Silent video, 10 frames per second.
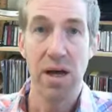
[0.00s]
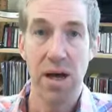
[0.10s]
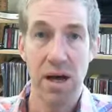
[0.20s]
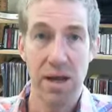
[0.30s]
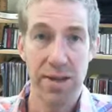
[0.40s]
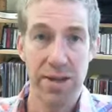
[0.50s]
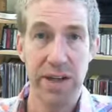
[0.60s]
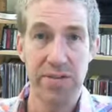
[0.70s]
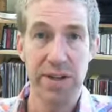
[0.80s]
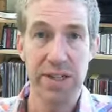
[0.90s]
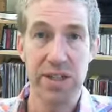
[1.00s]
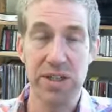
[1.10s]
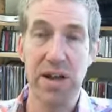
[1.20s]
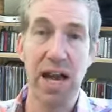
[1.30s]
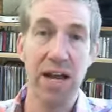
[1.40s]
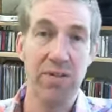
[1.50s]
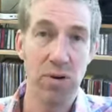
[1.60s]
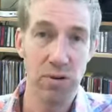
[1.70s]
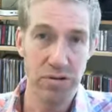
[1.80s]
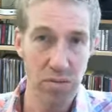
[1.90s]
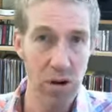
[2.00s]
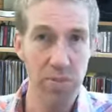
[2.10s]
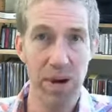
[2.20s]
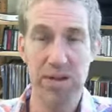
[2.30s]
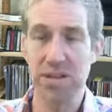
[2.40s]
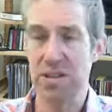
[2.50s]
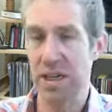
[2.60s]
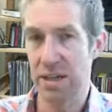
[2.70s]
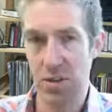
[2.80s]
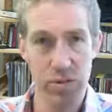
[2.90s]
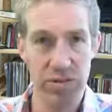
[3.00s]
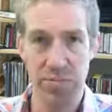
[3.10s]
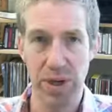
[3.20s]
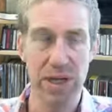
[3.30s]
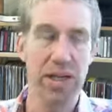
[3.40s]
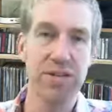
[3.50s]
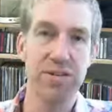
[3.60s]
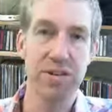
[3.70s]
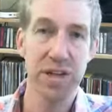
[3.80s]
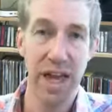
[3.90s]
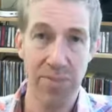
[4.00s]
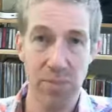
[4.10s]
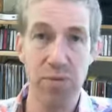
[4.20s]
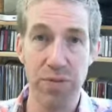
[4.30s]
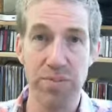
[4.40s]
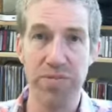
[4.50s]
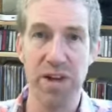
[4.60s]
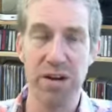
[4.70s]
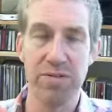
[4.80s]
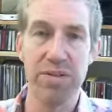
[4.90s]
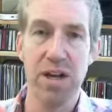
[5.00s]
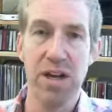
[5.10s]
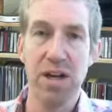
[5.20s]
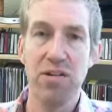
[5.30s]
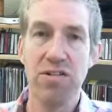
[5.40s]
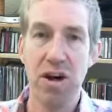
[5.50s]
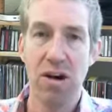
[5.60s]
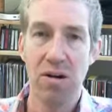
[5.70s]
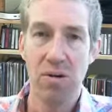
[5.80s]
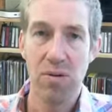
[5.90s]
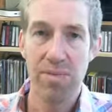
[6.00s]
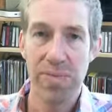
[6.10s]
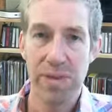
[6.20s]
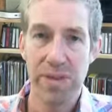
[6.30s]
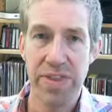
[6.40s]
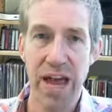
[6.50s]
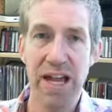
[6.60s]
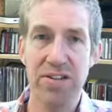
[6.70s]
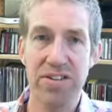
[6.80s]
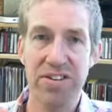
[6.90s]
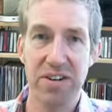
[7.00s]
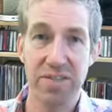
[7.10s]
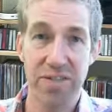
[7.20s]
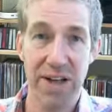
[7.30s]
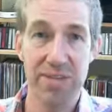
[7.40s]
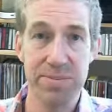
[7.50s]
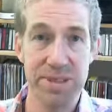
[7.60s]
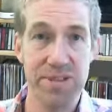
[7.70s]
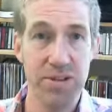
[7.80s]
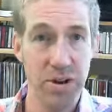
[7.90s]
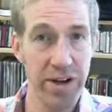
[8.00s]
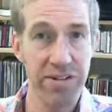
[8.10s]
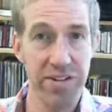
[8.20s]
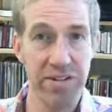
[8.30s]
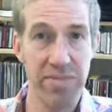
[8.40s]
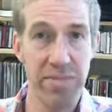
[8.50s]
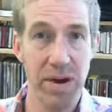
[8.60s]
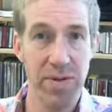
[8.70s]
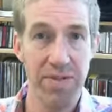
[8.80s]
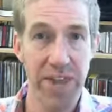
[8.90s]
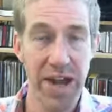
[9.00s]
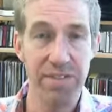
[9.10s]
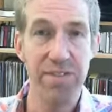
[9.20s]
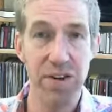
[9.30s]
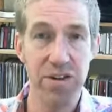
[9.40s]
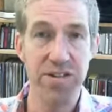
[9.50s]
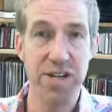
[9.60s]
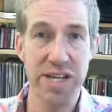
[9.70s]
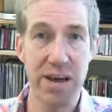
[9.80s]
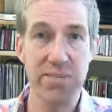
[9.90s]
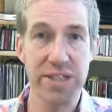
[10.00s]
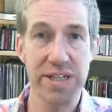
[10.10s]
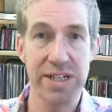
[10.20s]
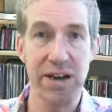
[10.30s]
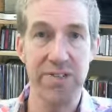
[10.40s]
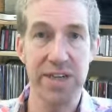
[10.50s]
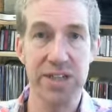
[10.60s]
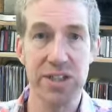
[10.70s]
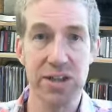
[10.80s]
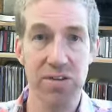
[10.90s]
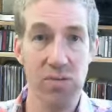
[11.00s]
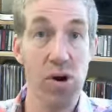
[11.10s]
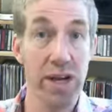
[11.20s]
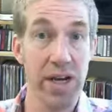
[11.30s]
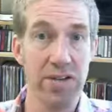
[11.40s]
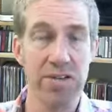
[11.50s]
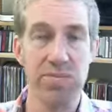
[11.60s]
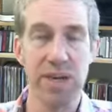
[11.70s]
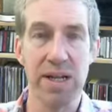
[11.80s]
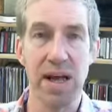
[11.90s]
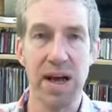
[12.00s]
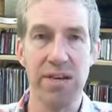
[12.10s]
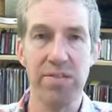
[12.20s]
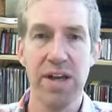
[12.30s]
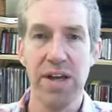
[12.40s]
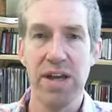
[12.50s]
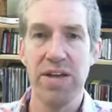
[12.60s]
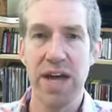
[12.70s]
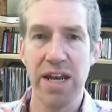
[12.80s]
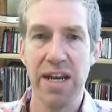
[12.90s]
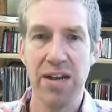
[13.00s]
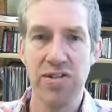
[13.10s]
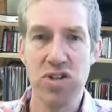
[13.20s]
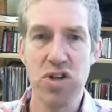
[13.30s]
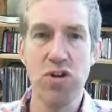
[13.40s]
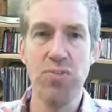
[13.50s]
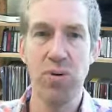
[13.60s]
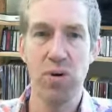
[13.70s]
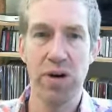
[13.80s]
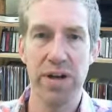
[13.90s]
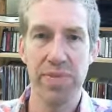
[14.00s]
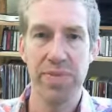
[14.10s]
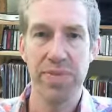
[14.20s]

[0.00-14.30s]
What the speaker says: the definition. And of course, robots and lawn sprinklers can move themselves. So that's Feldman's criticism of that first attempt at a definition of what it is to be alive, that it is too broad.